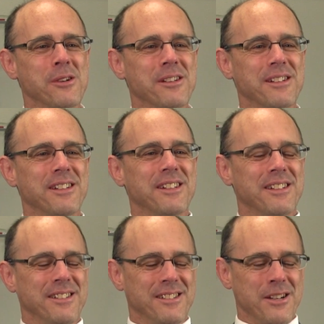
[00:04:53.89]
Killed the
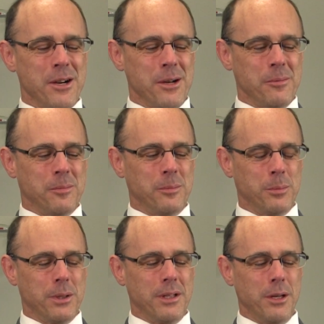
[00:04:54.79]
Cavs. Um,
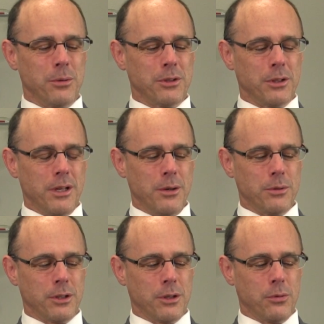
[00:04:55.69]
but he was a he
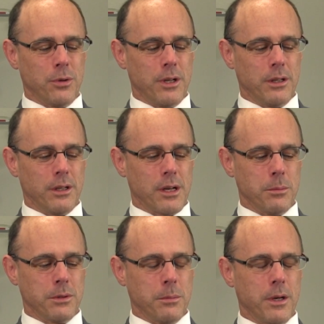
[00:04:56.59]
was a good one that
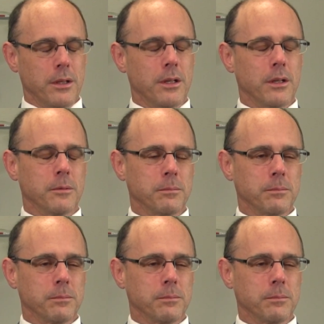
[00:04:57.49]
comes to mind. Yeah.